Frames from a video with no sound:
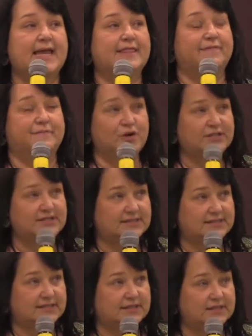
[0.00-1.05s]
The
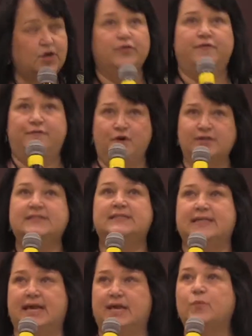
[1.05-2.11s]
first
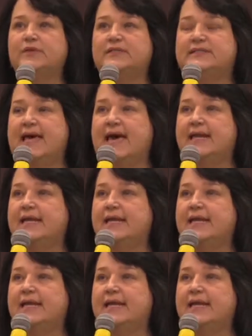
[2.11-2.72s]
thing was that